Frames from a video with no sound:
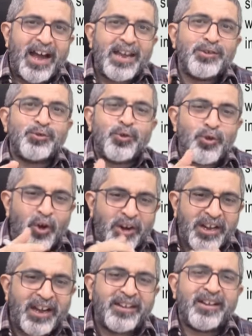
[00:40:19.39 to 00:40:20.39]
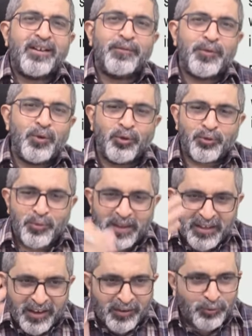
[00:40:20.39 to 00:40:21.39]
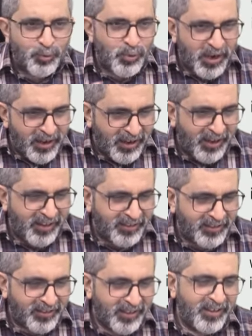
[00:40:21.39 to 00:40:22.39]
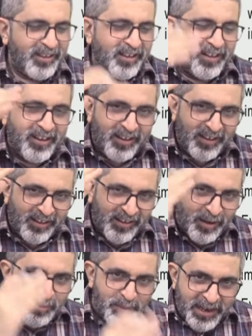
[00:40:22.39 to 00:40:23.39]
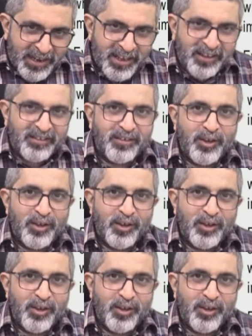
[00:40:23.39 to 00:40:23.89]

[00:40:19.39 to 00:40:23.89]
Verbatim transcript: I should not get confused whether a student is complaining